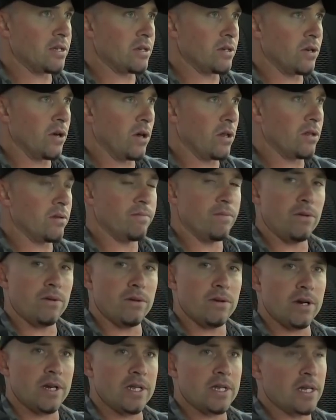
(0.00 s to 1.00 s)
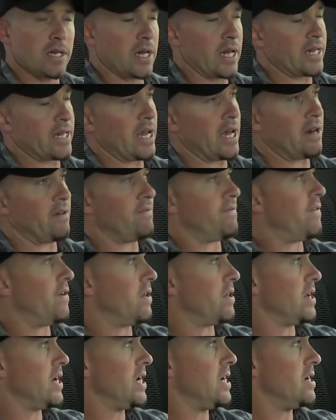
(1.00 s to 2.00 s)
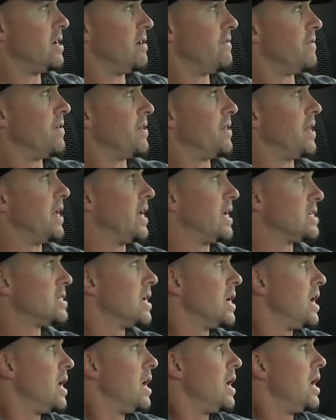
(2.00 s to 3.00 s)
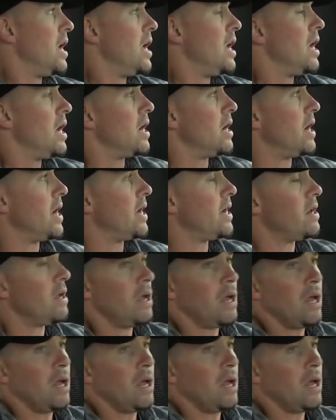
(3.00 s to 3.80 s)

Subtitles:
gullible or anything like that and falling into different things, all right.